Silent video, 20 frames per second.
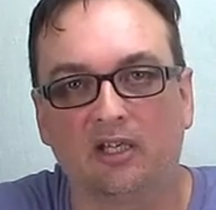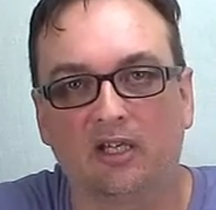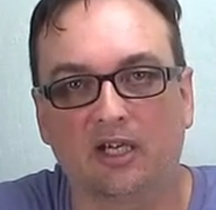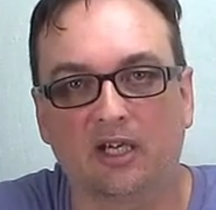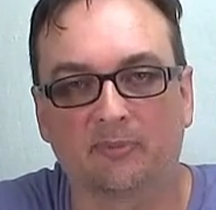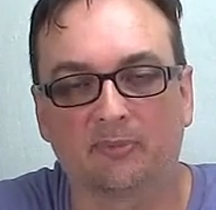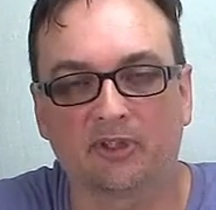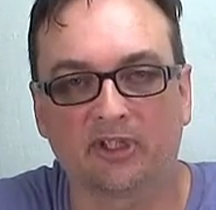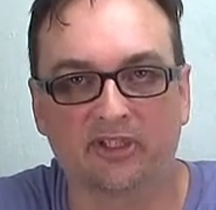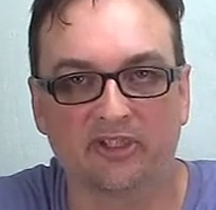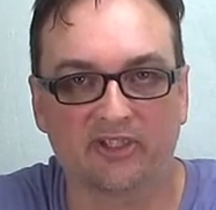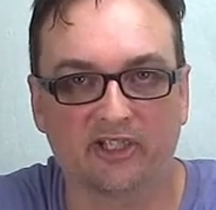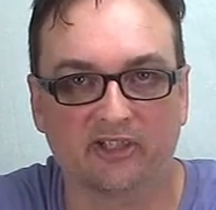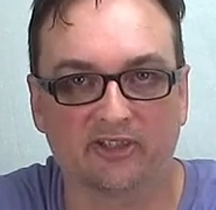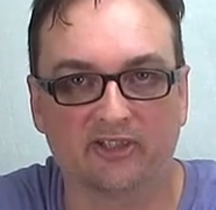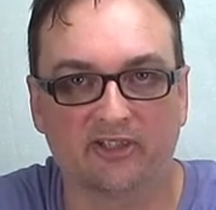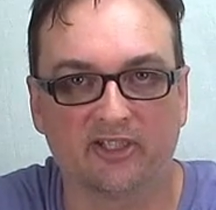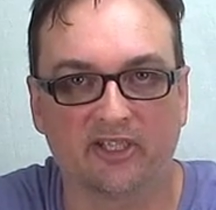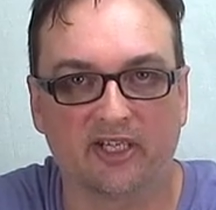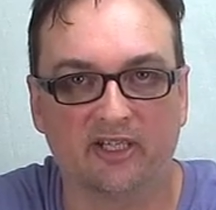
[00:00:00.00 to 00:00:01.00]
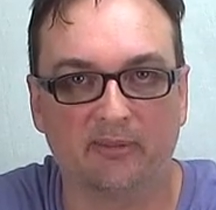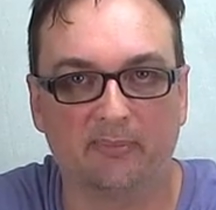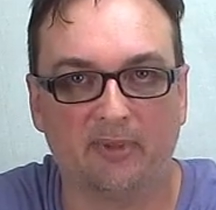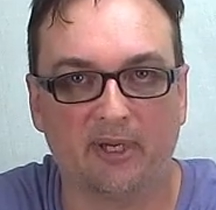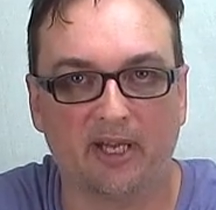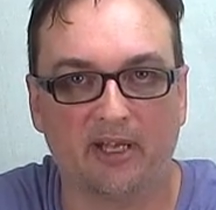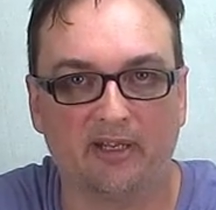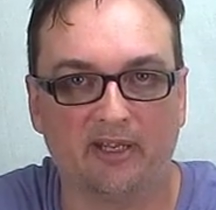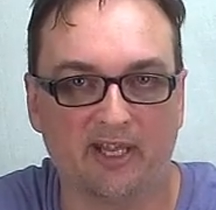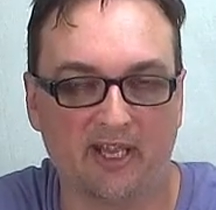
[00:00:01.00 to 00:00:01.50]
I'm going to talk tonight
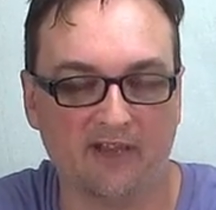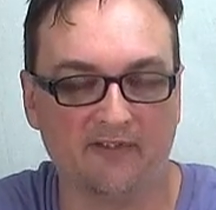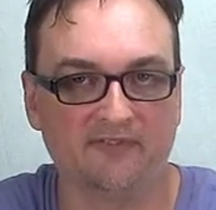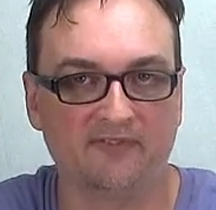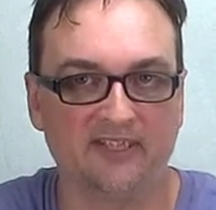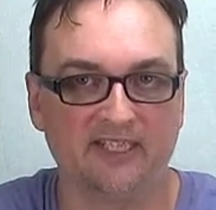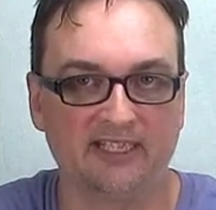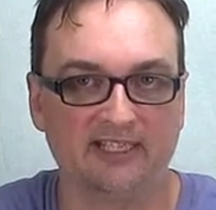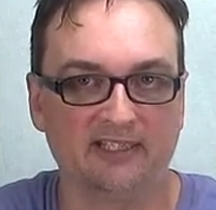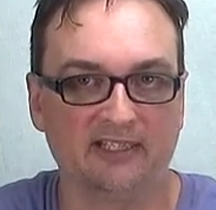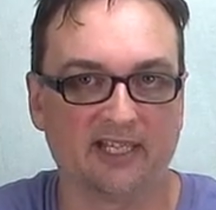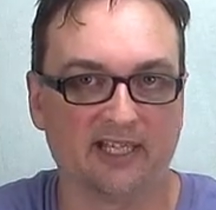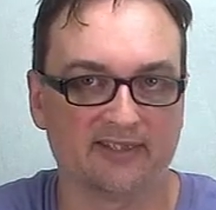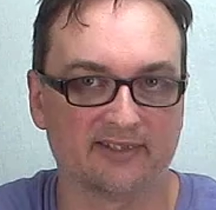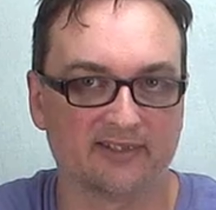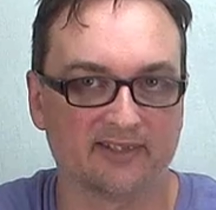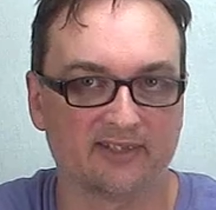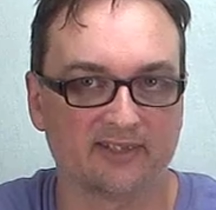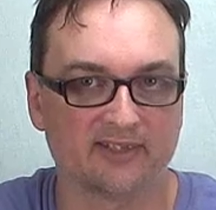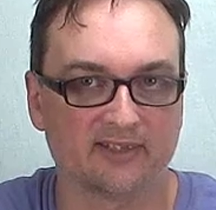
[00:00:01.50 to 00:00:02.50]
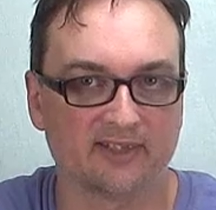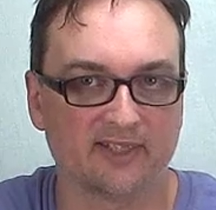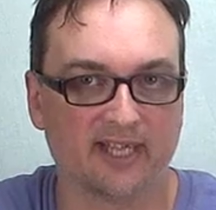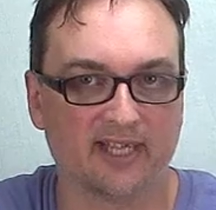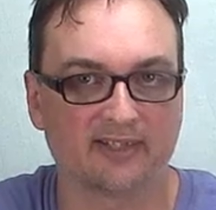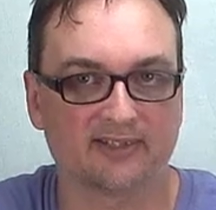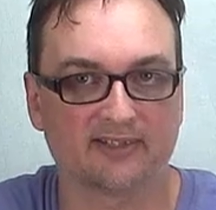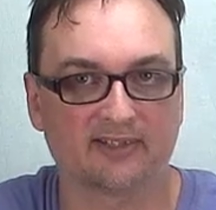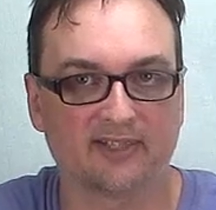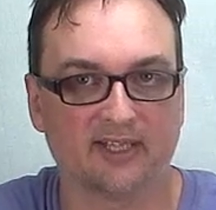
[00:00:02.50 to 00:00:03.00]
about FD lenses.
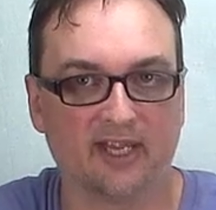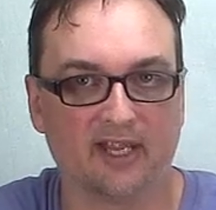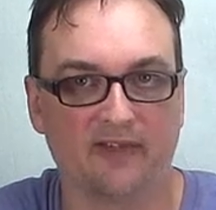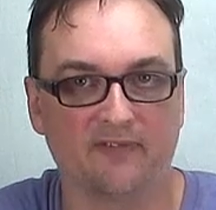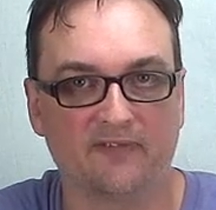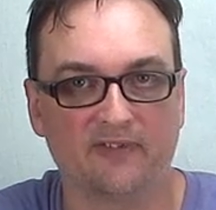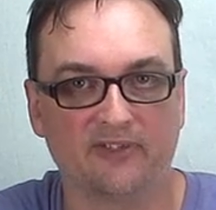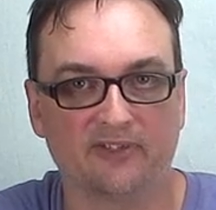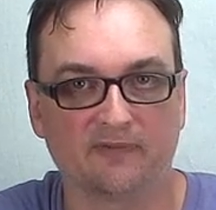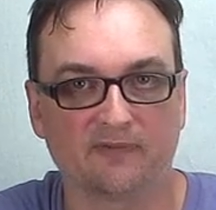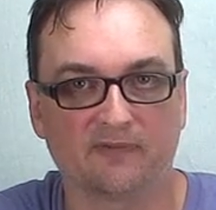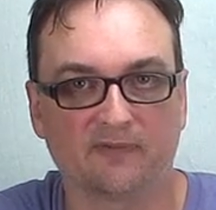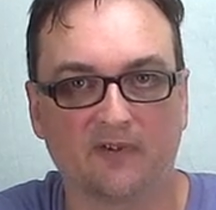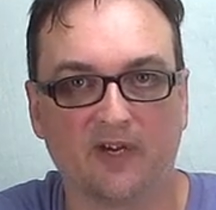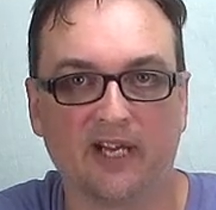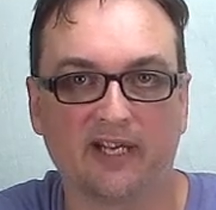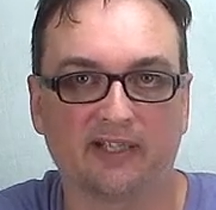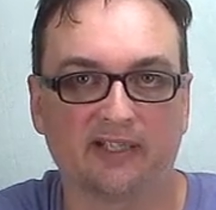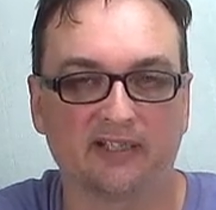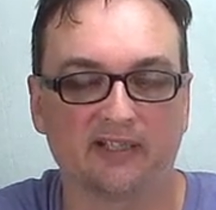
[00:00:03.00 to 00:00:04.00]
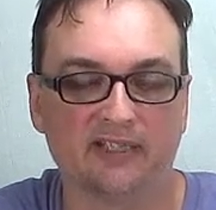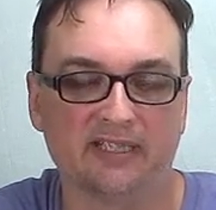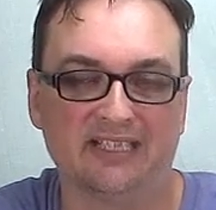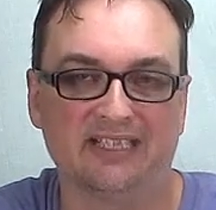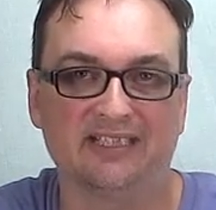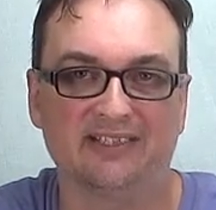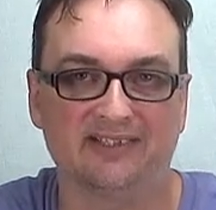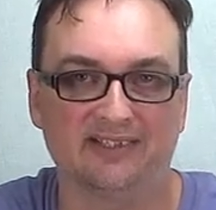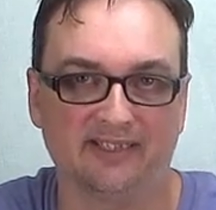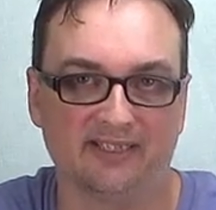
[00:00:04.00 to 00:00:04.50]
That's F as in Frank and
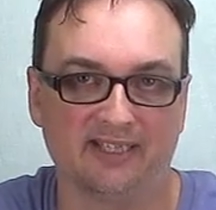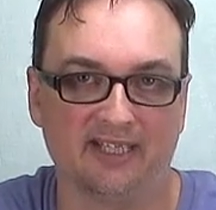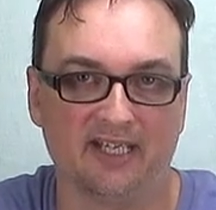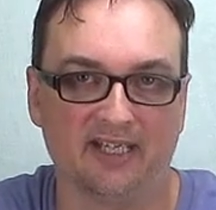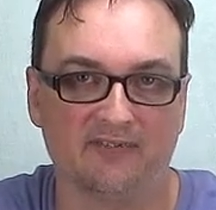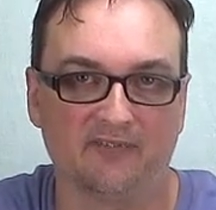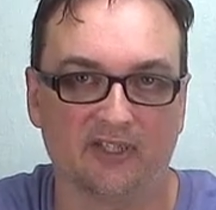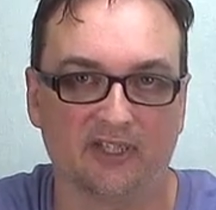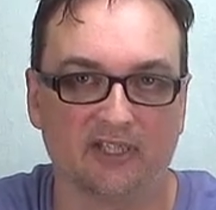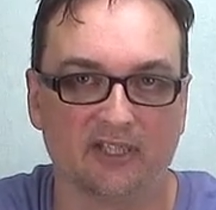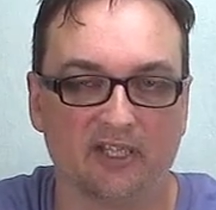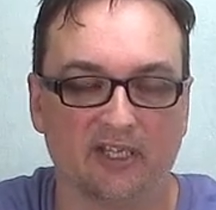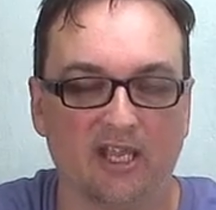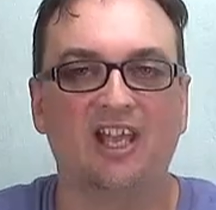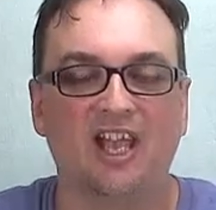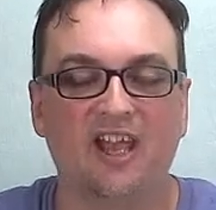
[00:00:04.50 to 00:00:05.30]
D as in David.